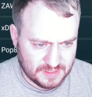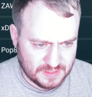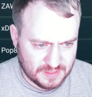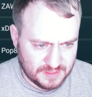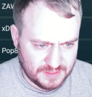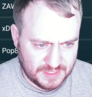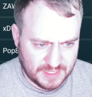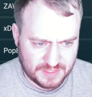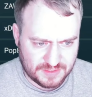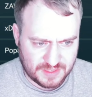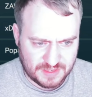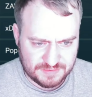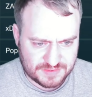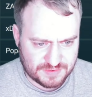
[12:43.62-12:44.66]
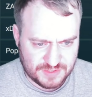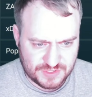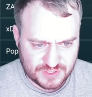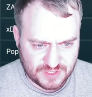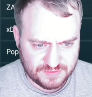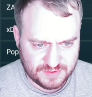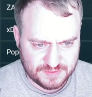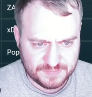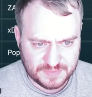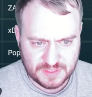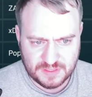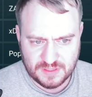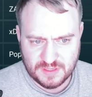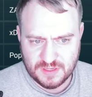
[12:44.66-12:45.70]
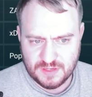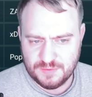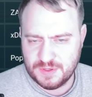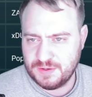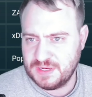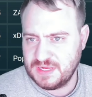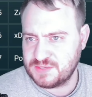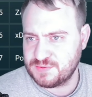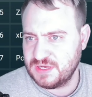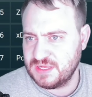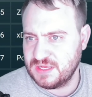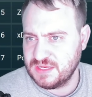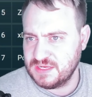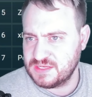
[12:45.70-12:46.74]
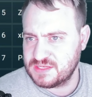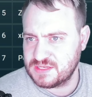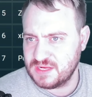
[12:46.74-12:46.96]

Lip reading: Yeah, I don't have a screenshot of it. Well, it is what it is.